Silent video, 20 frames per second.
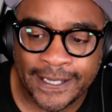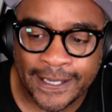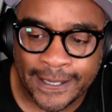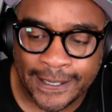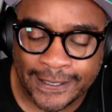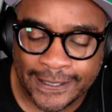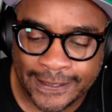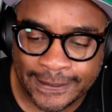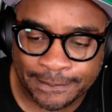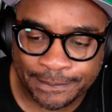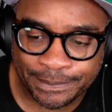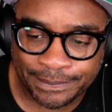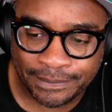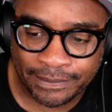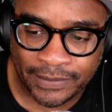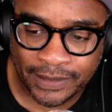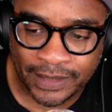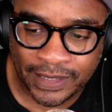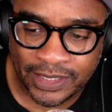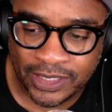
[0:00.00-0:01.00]

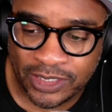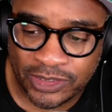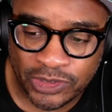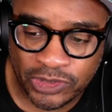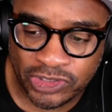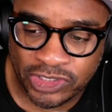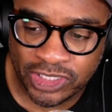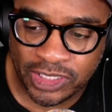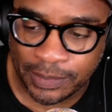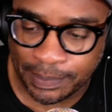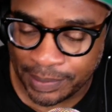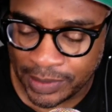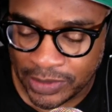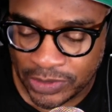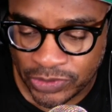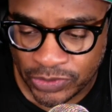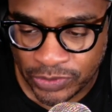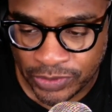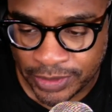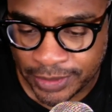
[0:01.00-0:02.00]
It also just
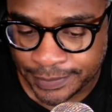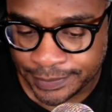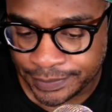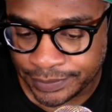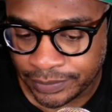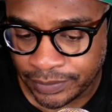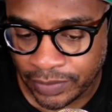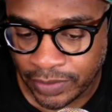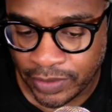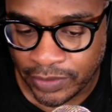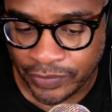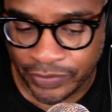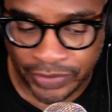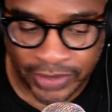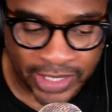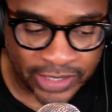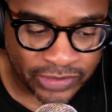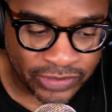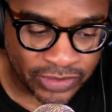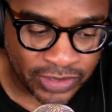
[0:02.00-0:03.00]
depends on free
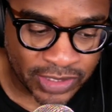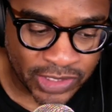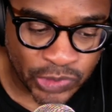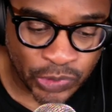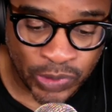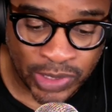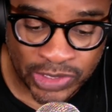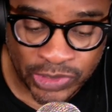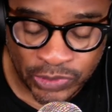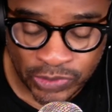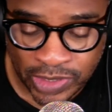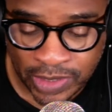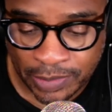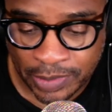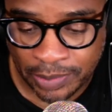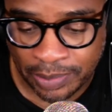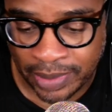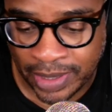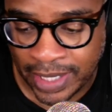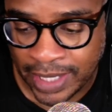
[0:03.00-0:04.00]
agency. Is Russell
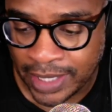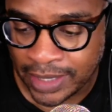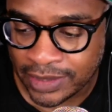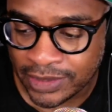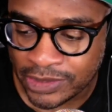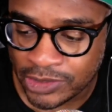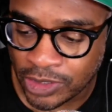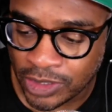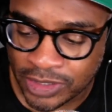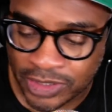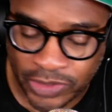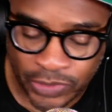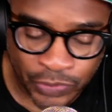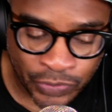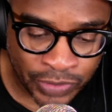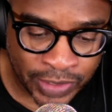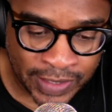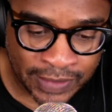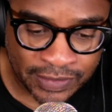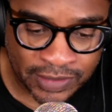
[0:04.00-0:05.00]
coming back? Is Austin
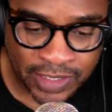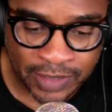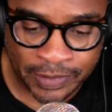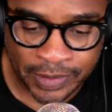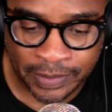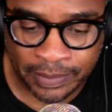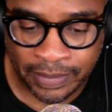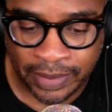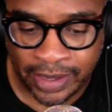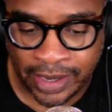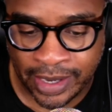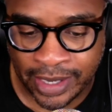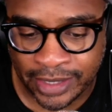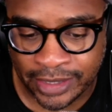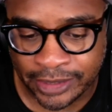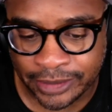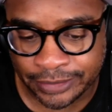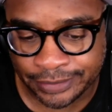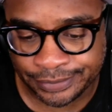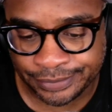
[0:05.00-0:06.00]
Reeves coming
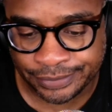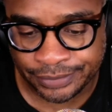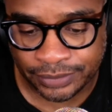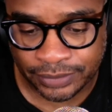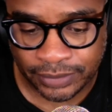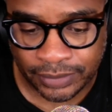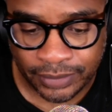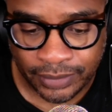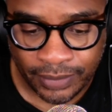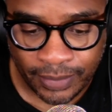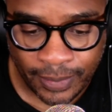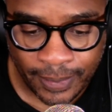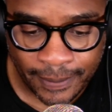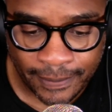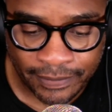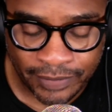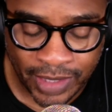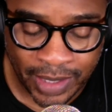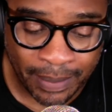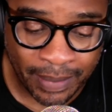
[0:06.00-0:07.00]
back?
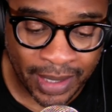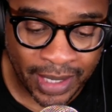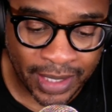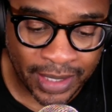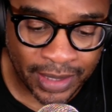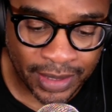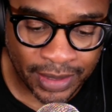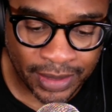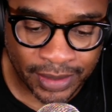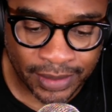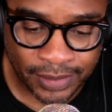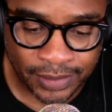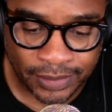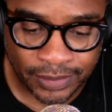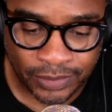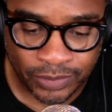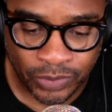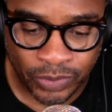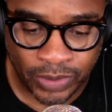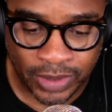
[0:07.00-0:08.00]
They may
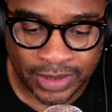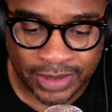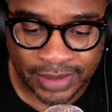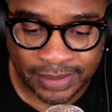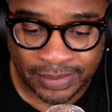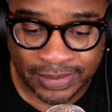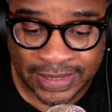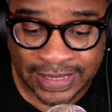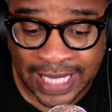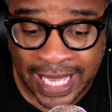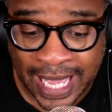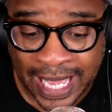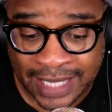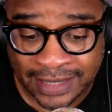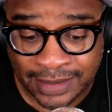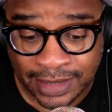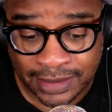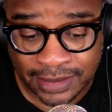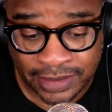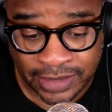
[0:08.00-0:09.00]
want some
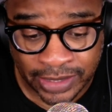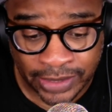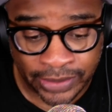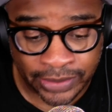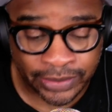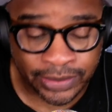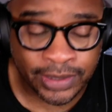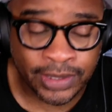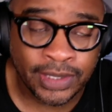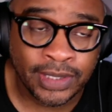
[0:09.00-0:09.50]
size at center.